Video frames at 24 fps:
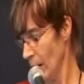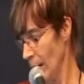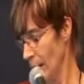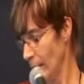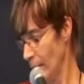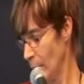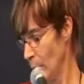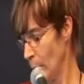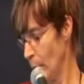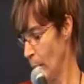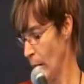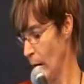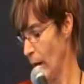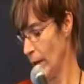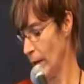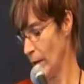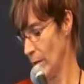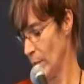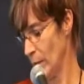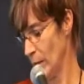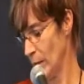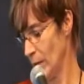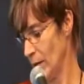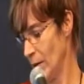At the
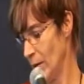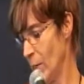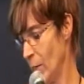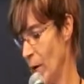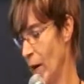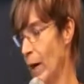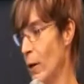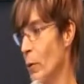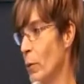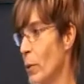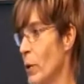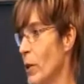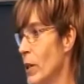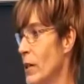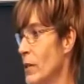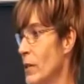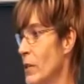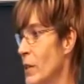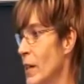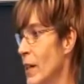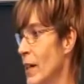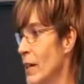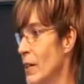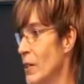bottom is my
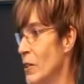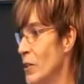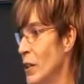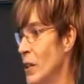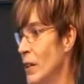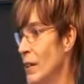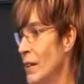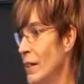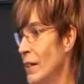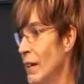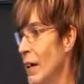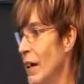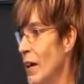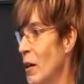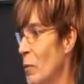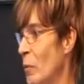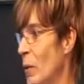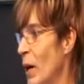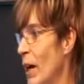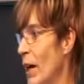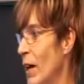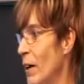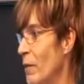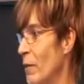workstation.
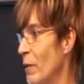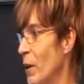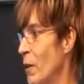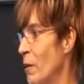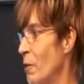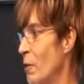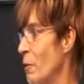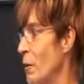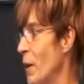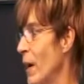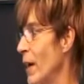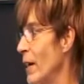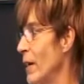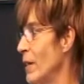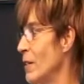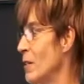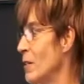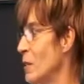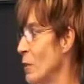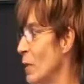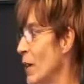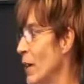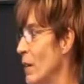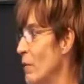I have arthritis,
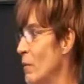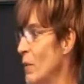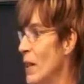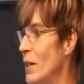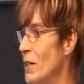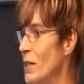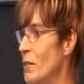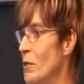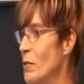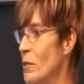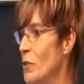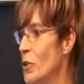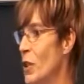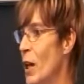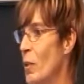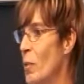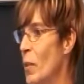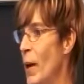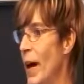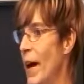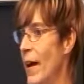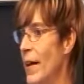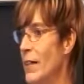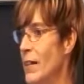so I have lots of gel
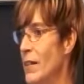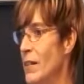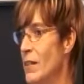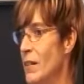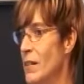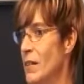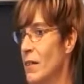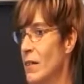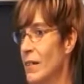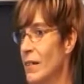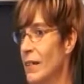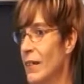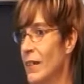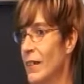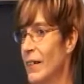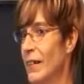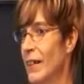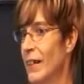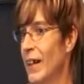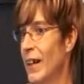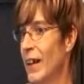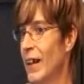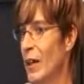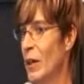pads
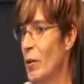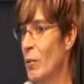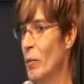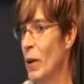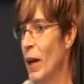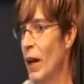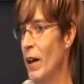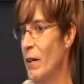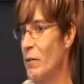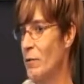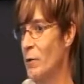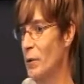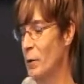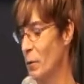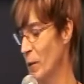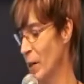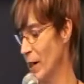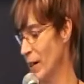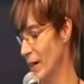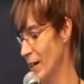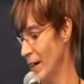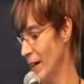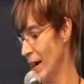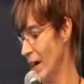
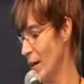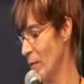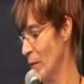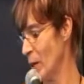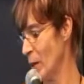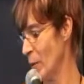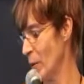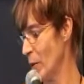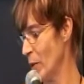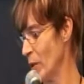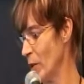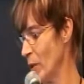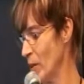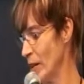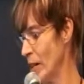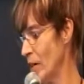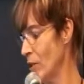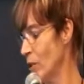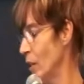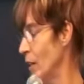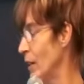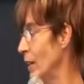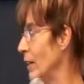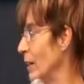everywhere at my
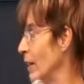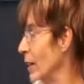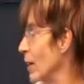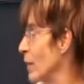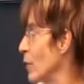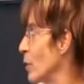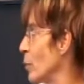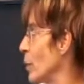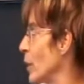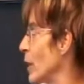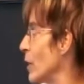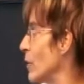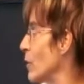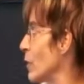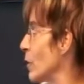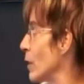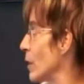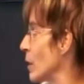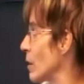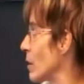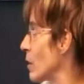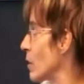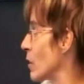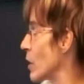workstation. And the other
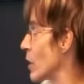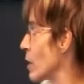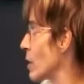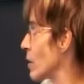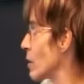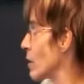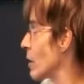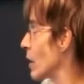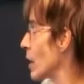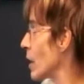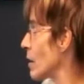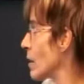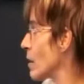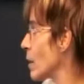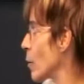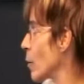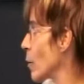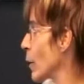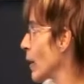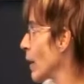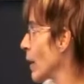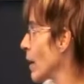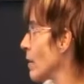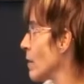picture is just
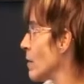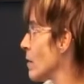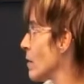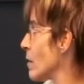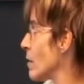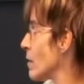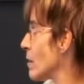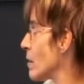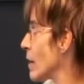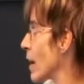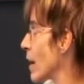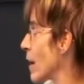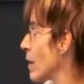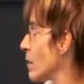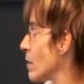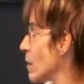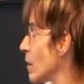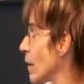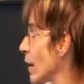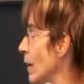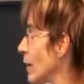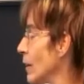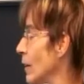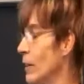someone else's
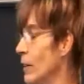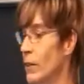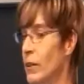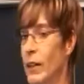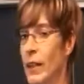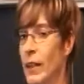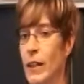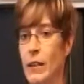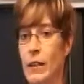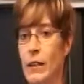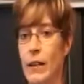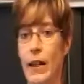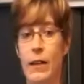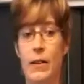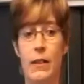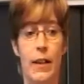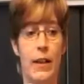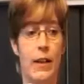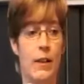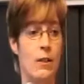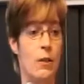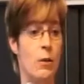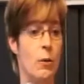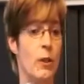desk that looked neat that
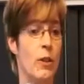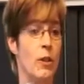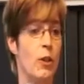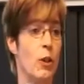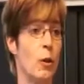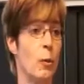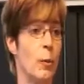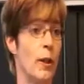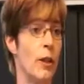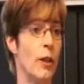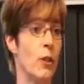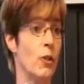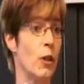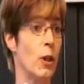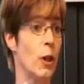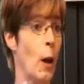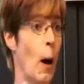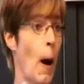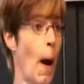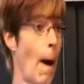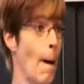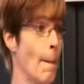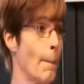day, so I took a picture.